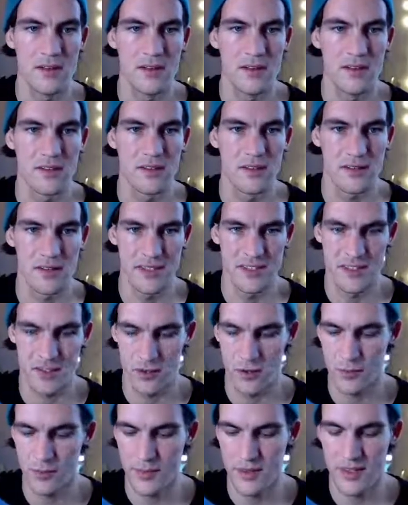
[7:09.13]
So let's
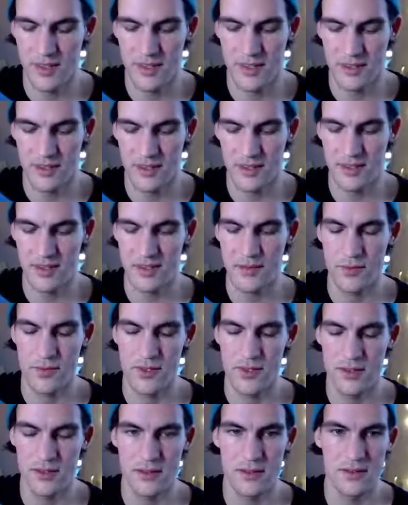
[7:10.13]
copy this
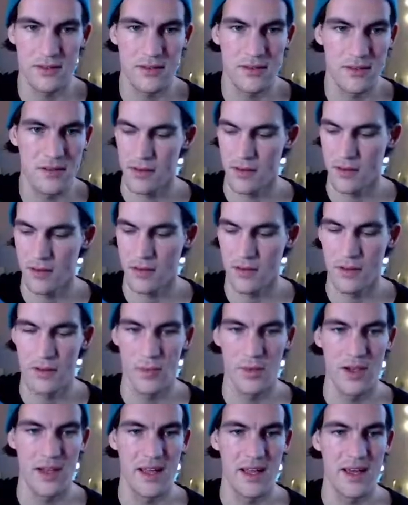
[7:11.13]
one.
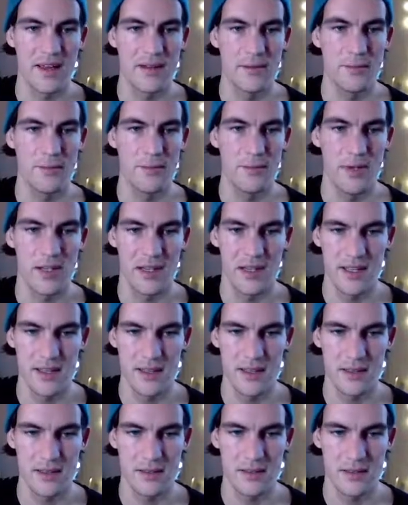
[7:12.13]
I will add a plane.